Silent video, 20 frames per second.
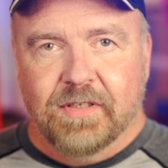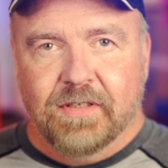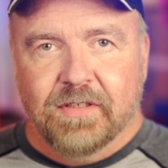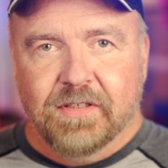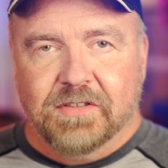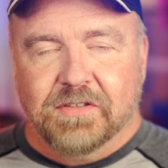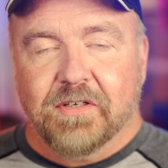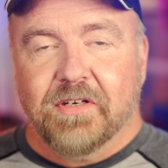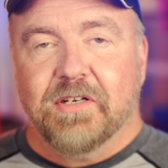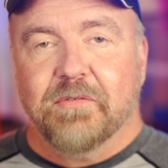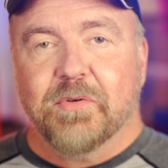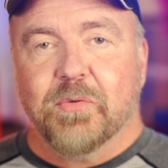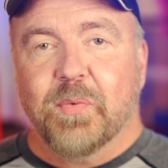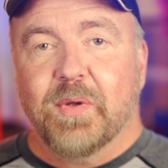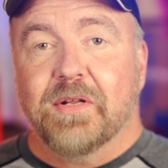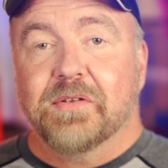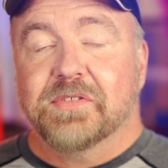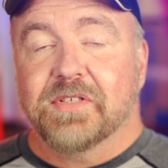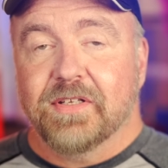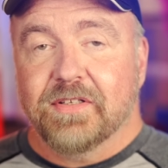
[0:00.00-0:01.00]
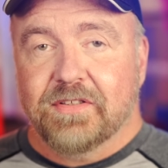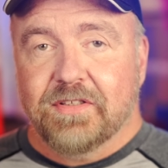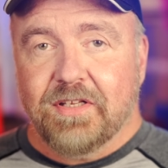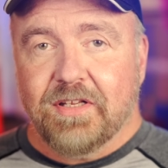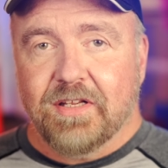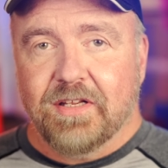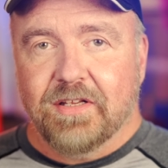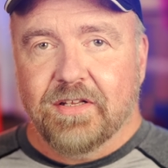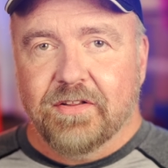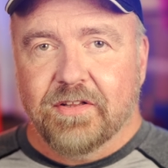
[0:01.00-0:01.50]
Starting with Windows
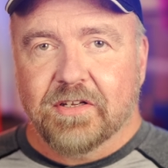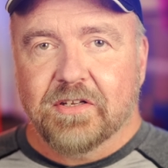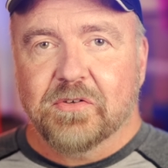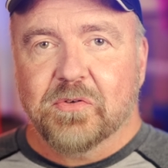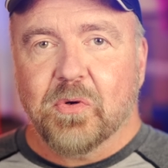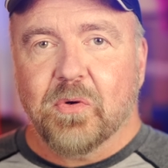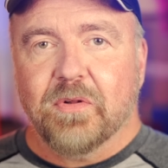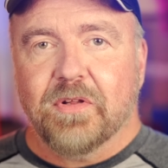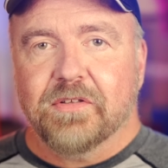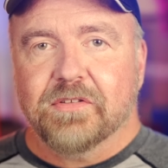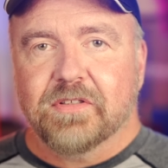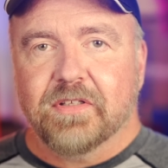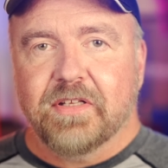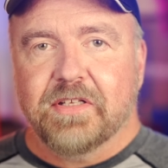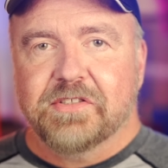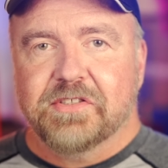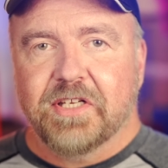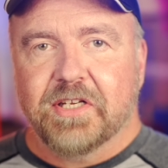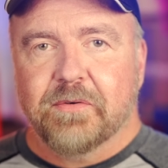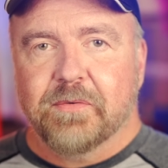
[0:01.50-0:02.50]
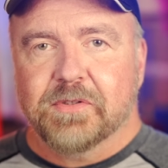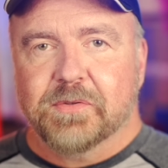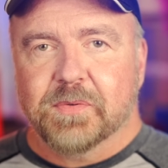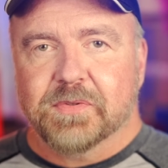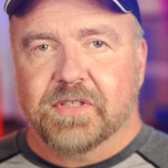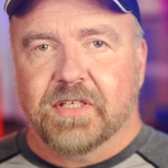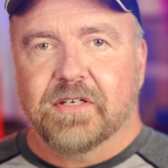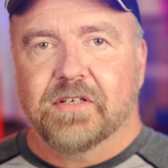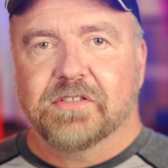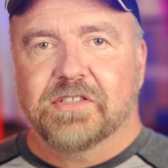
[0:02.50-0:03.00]
NT, the Control-Alt-Delete sequence was
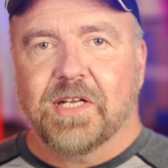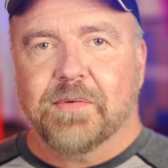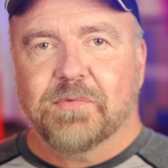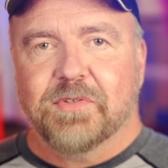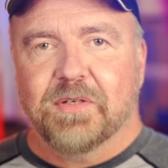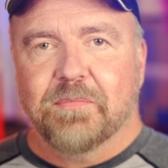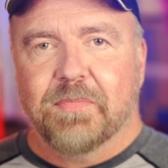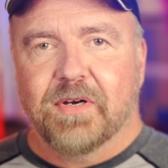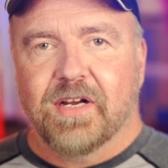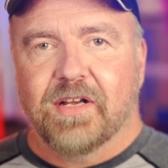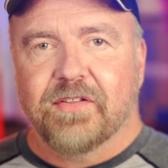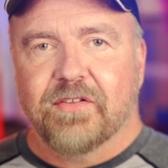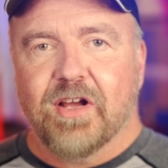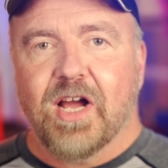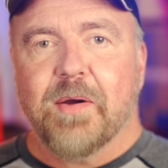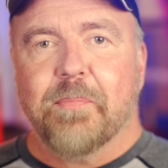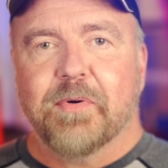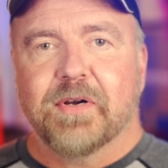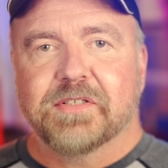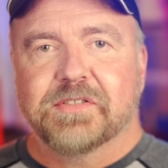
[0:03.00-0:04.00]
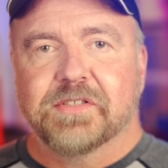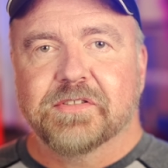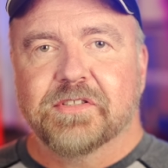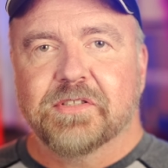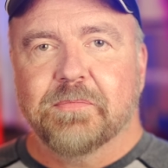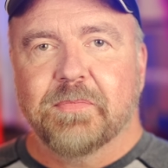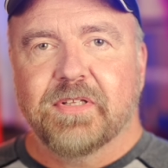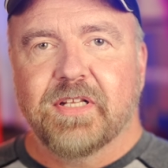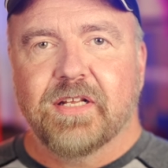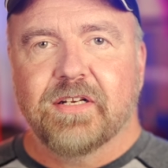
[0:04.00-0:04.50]
intercepted by the operating
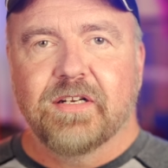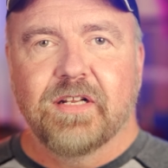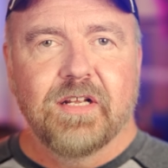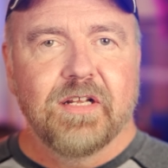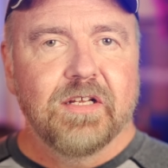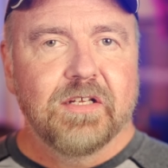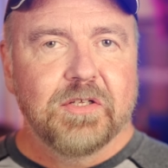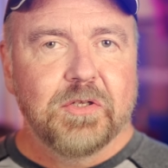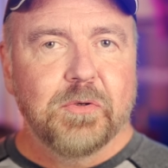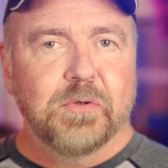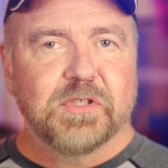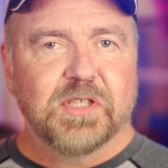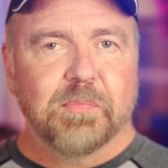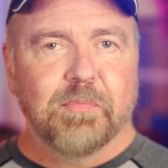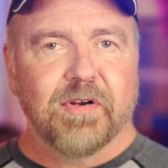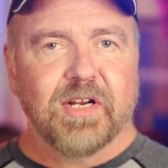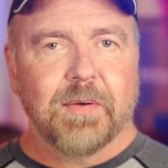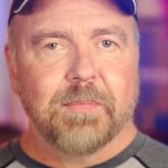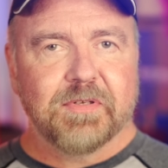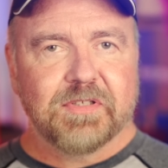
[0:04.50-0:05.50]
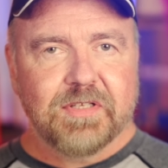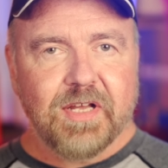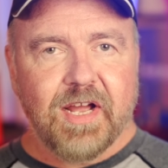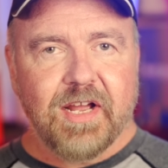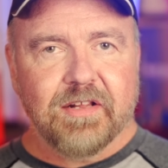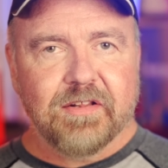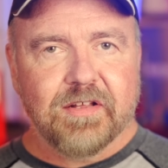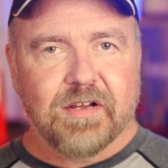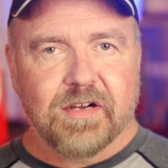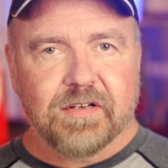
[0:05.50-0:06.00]
system and then used to bring up a
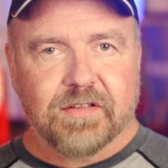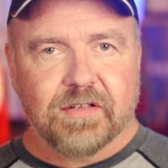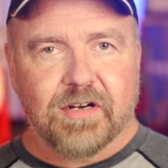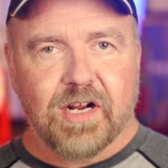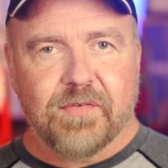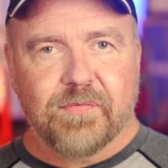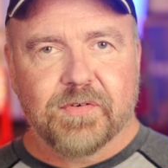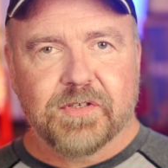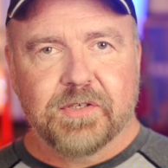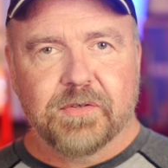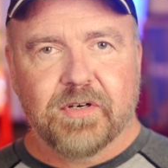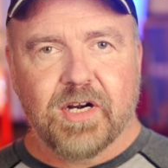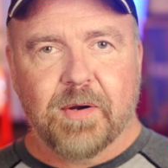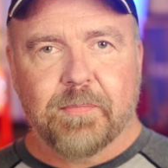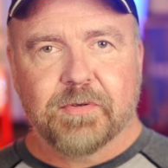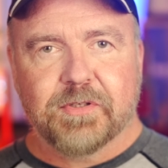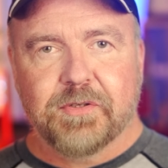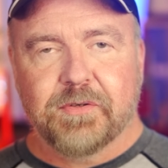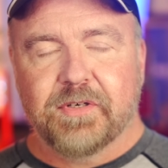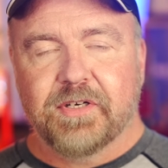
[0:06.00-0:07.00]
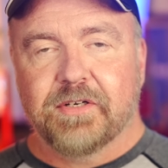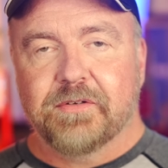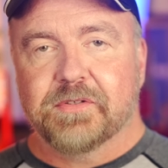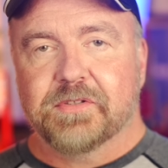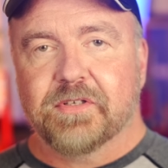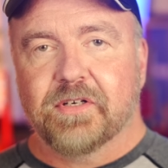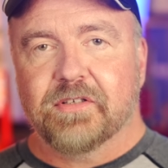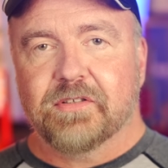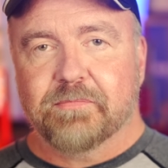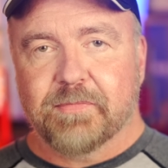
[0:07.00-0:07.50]
dialog that offered you an opportunity to
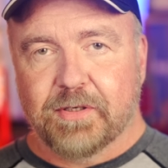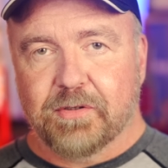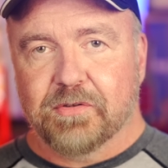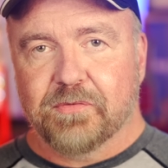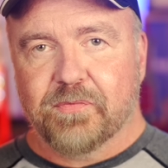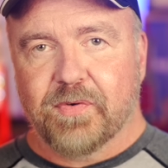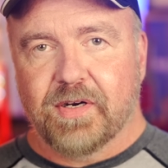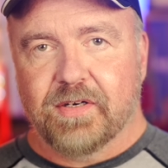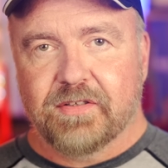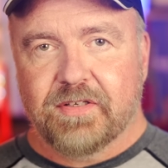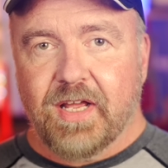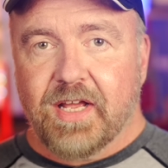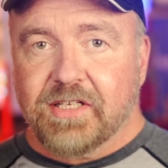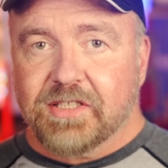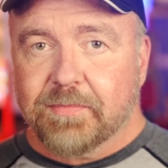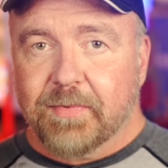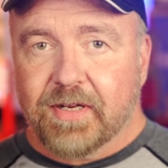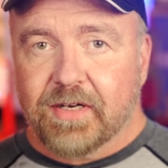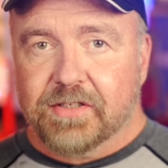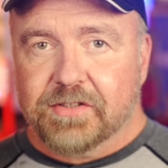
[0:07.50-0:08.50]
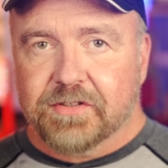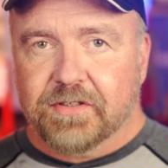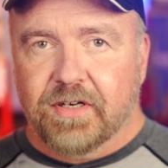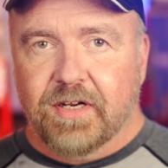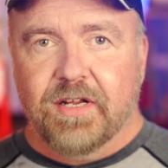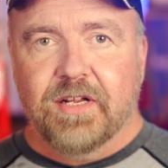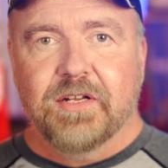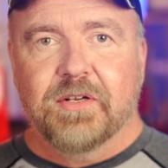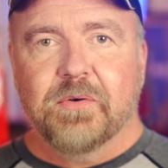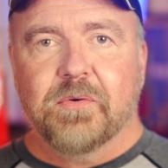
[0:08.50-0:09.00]
start my old friend Task Manager
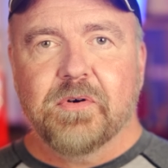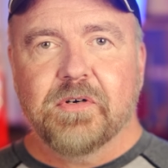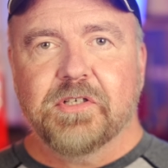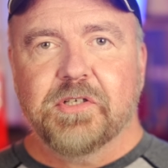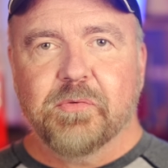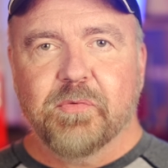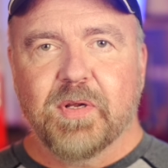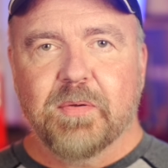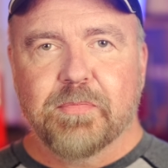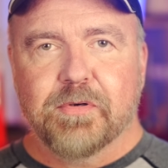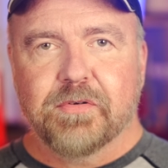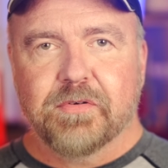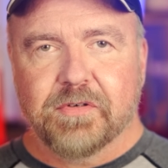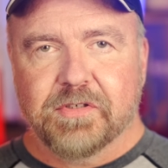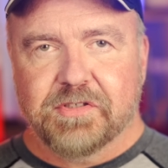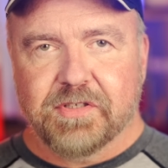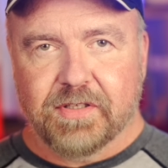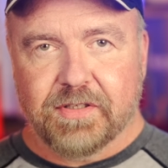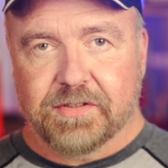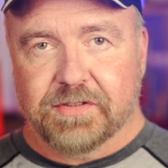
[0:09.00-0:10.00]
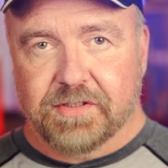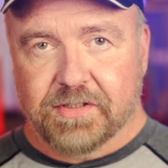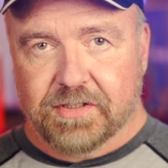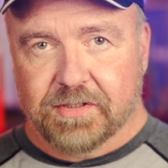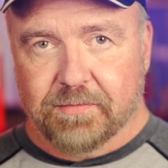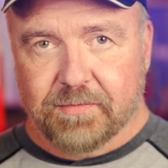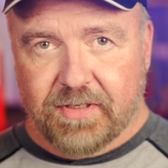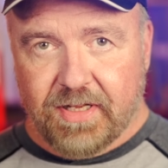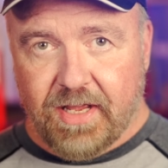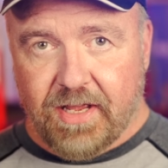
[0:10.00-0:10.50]
or to reboot or shut the
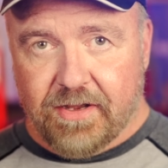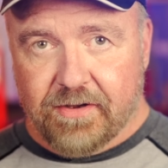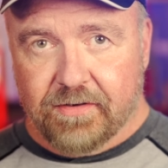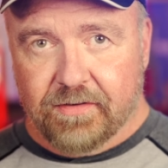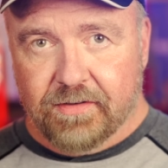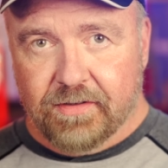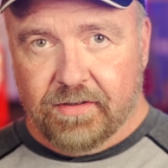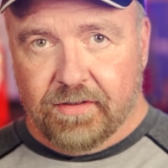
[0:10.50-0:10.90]
system down.